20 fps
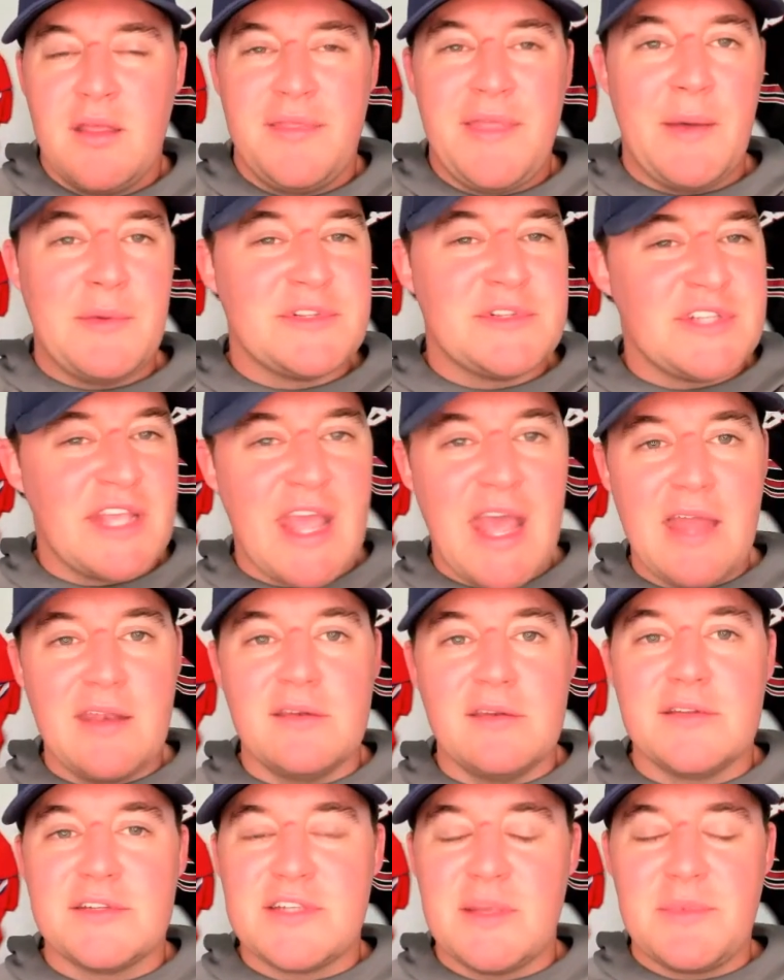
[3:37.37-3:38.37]
that was,
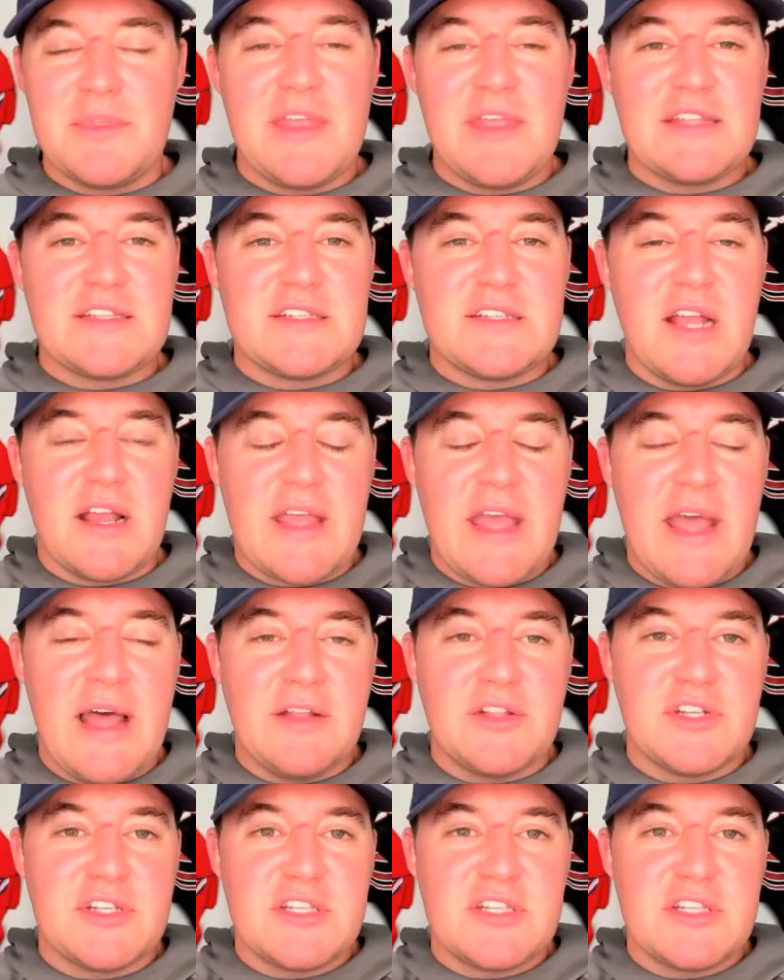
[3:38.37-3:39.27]
again, something that stuck out,